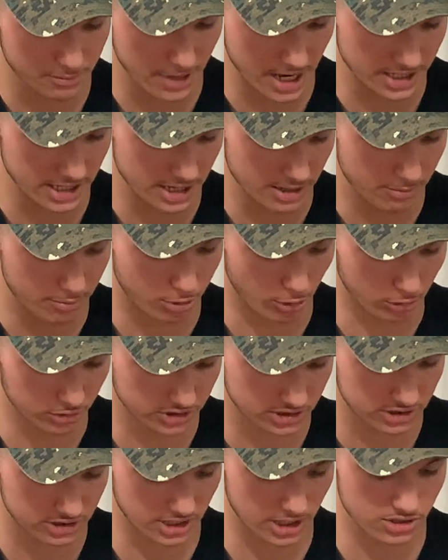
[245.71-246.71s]
many
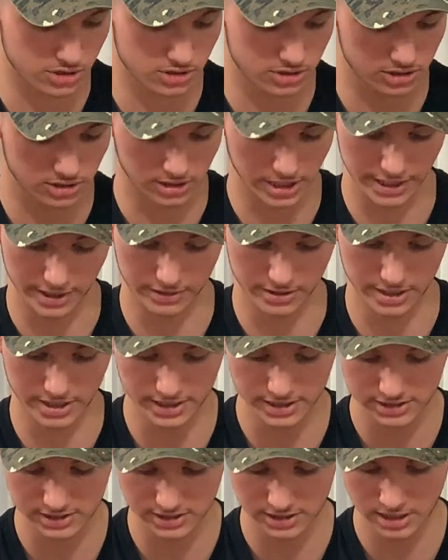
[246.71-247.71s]
bolts like
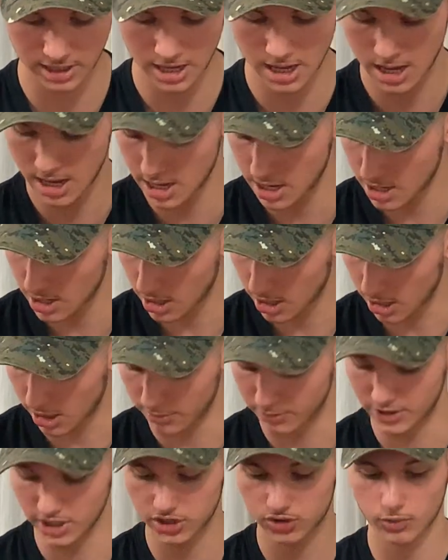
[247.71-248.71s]
this.
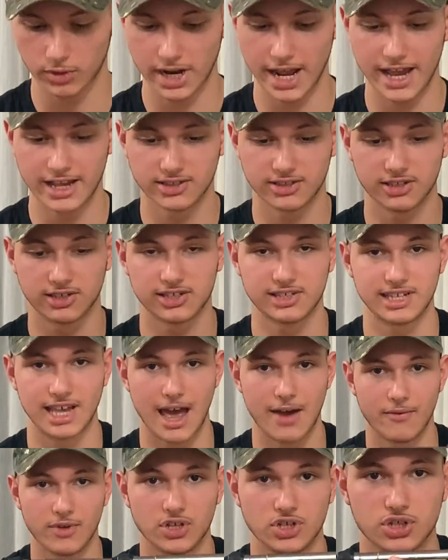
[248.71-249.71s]
This one has the
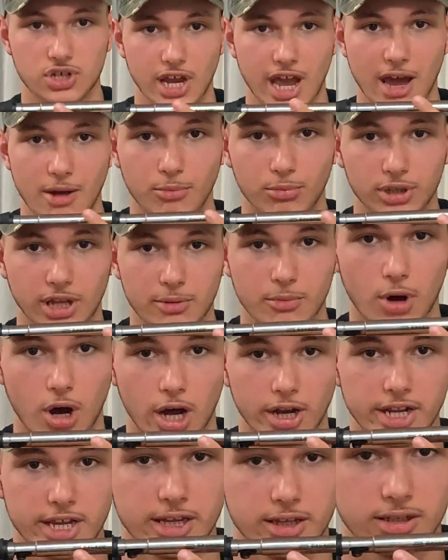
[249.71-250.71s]
Savage emblem
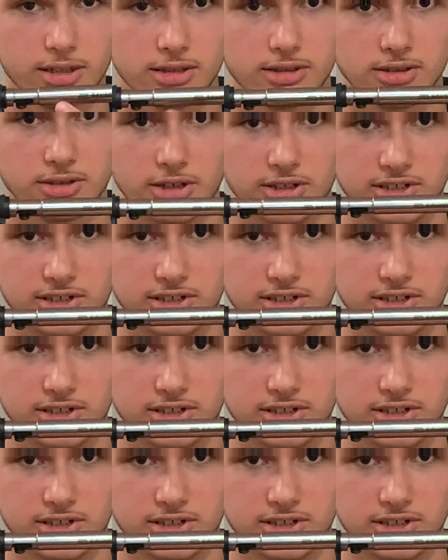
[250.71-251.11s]
on it, the